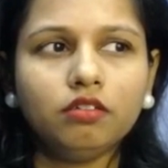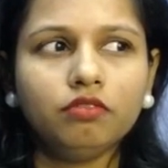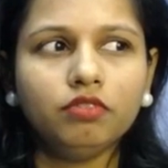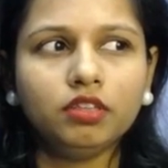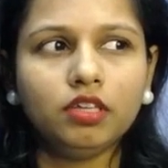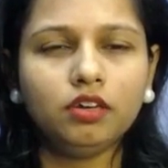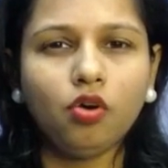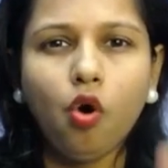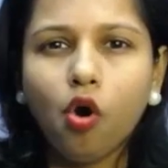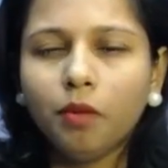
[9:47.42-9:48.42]
with an
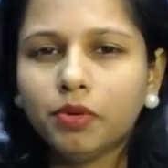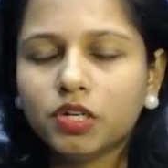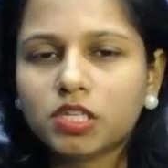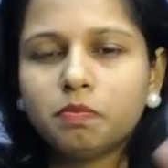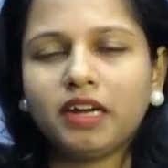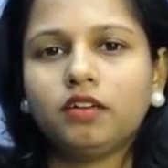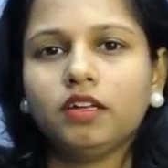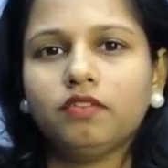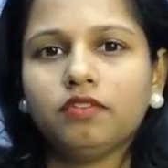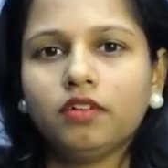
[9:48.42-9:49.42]
odd
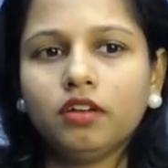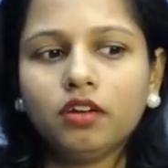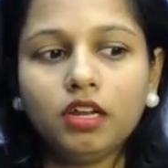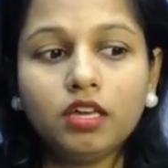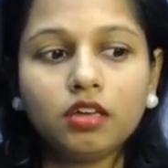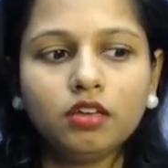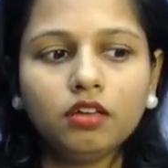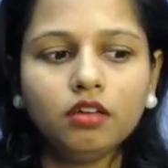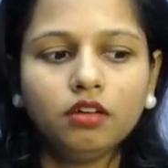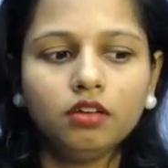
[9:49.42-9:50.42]
perspective. Like,
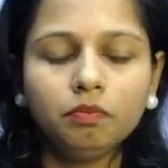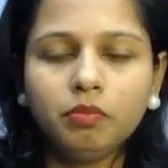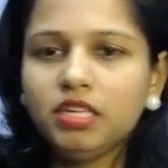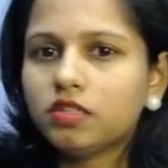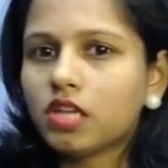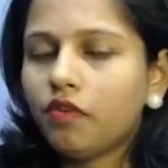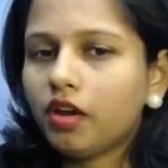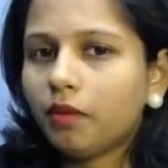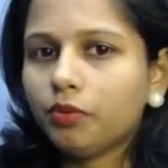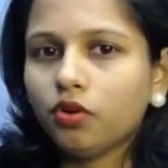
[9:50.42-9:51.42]
please cover
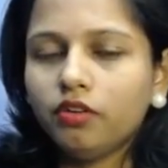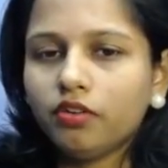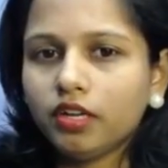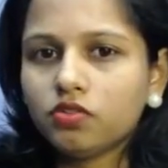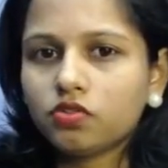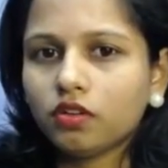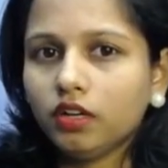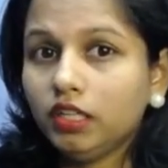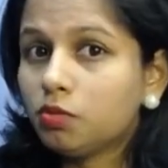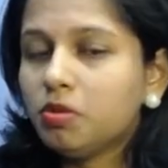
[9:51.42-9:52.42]
up your dress.
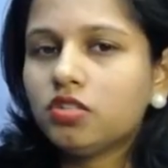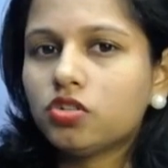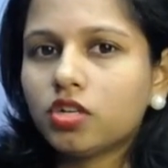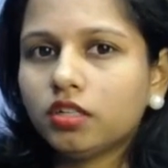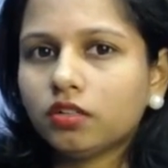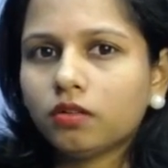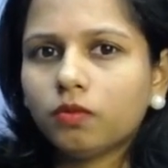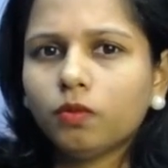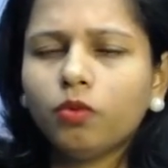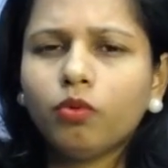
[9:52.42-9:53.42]
It's been stained.
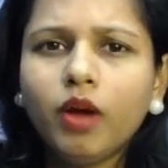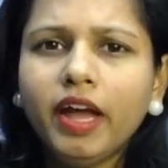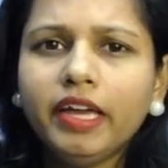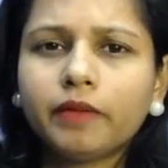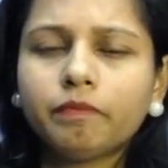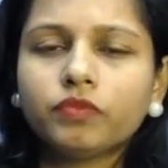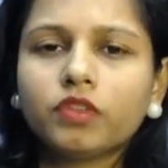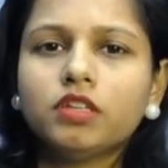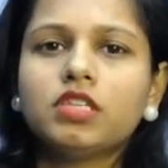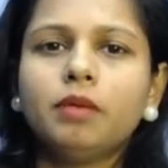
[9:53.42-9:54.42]
Why?
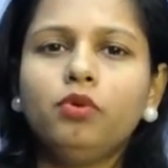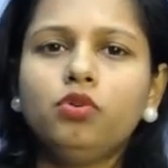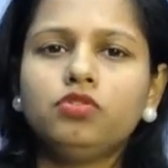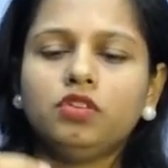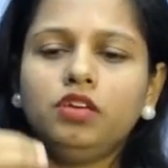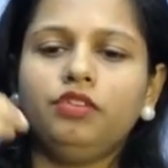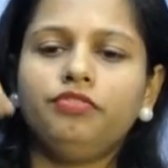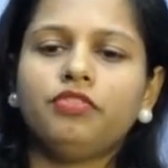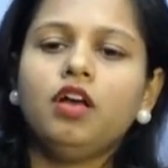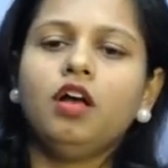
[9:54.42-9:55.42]
Suppose
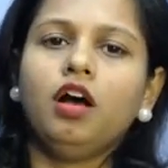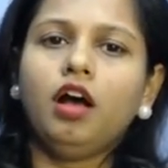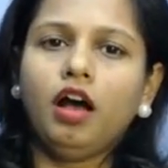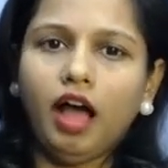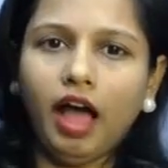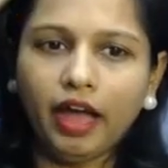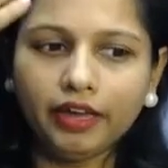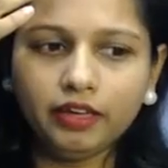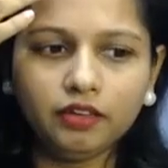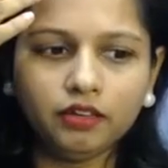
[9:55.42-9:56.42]
if uh,
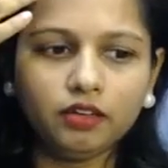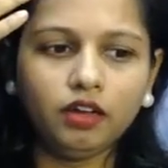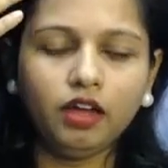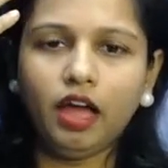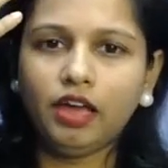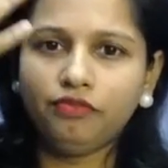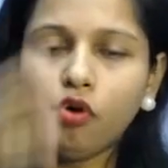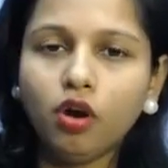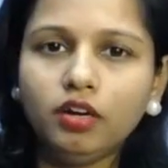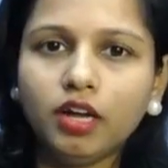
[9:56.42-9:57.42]
I, I
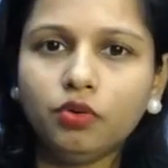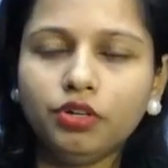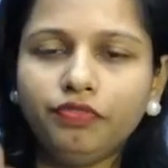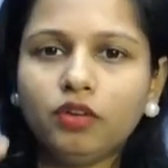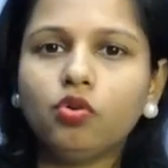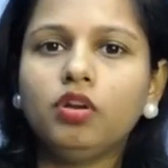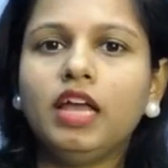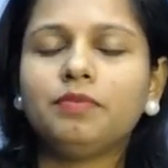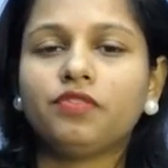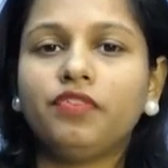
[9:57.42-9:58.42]
fall down, if I
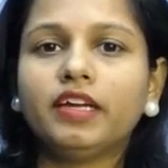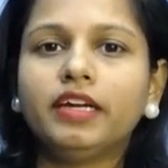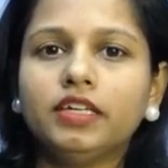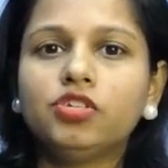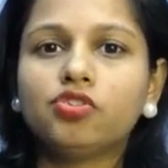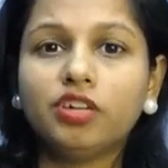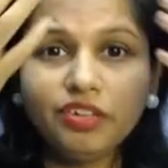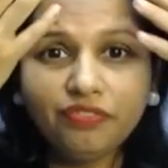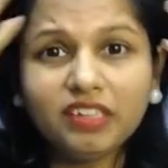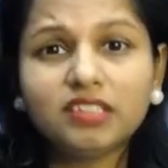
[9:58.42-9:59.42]
collapse, if I get injured and
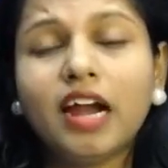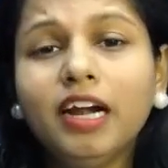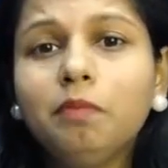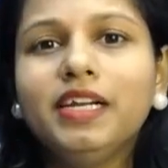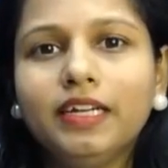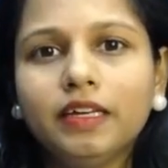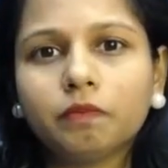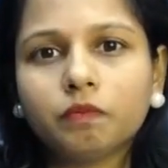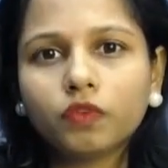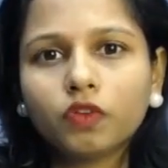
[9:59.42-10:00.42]
if I start bleeding,
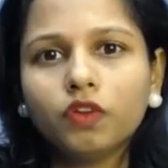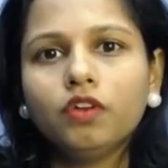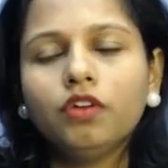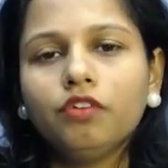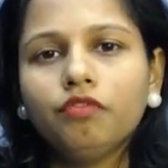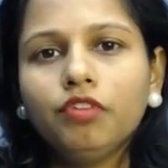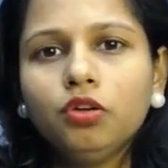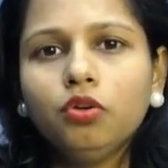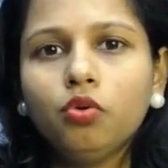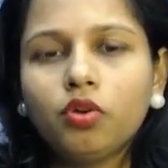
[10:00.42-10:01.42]
Will
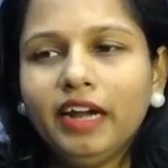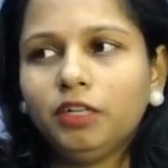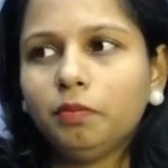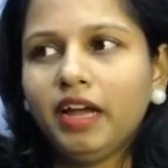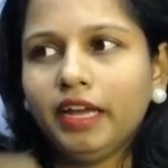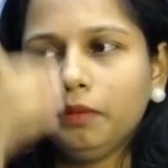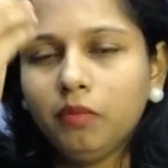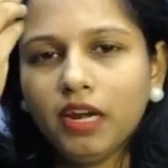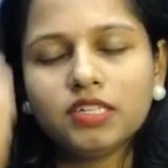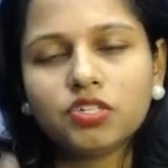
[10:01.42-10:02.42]
you look at my
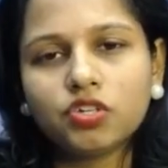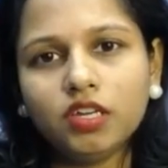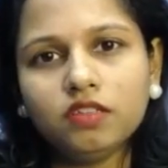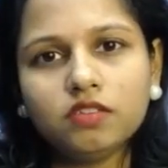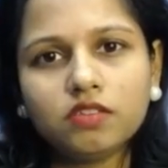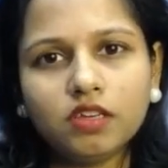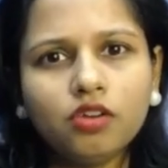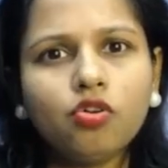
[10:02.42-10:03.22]
blood stains in an